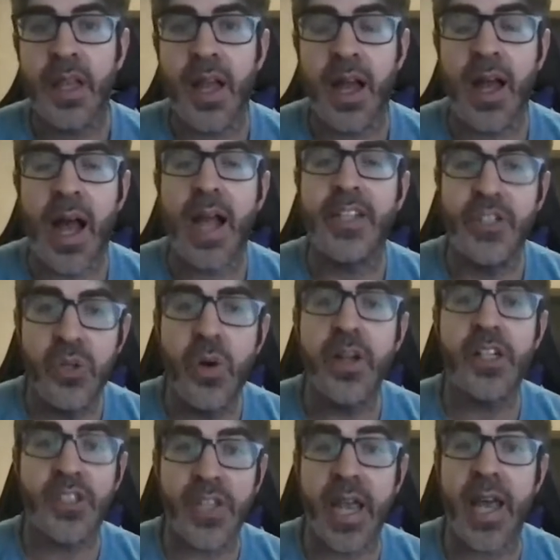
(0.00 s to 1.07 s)
I do
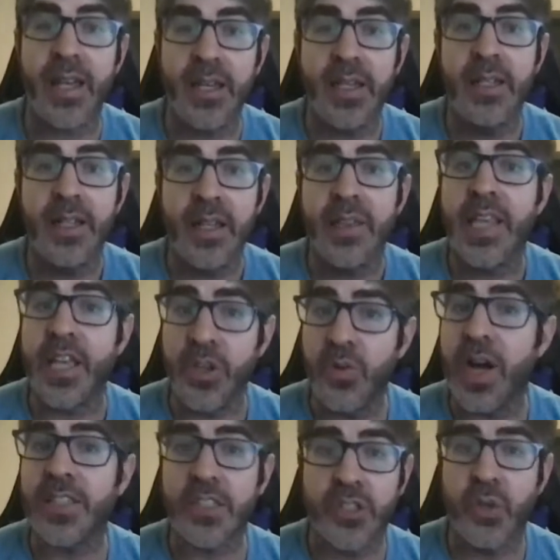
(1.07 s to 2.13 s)
understand that you
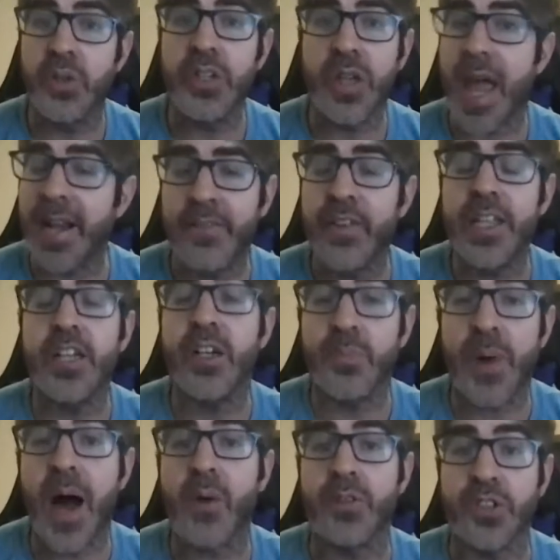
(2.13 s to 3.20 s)
guys are doing everything in your
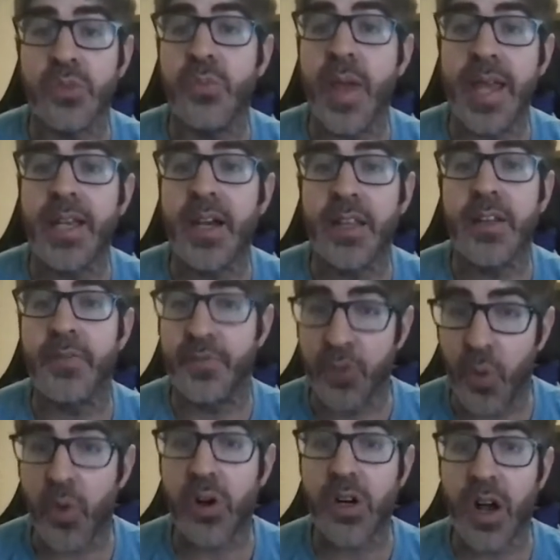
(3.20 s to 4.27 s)
power to make the
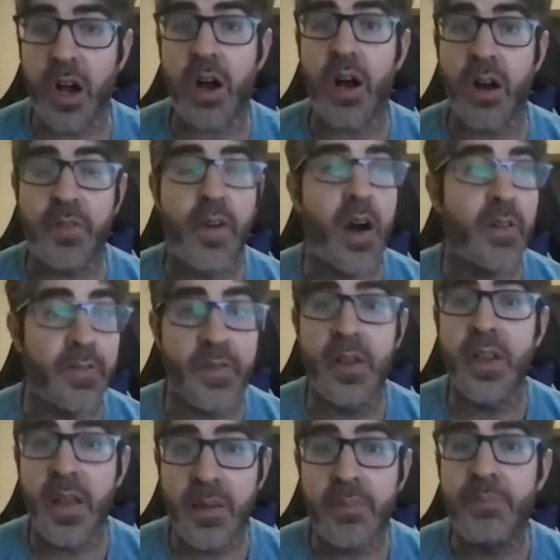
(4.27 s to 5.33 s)
floor of
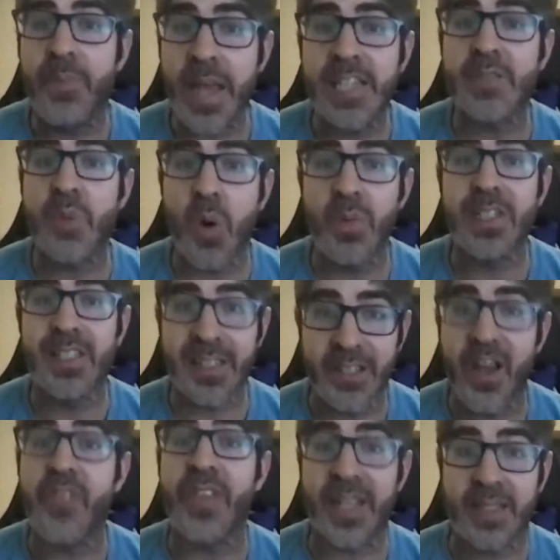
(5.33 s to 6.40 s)
base moments
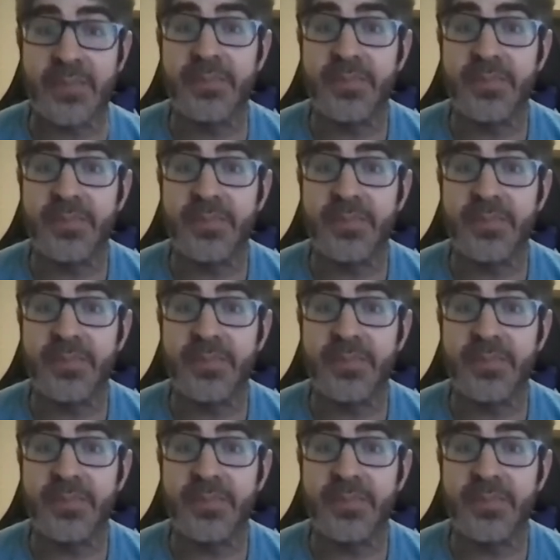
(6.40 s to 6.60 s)
nothing.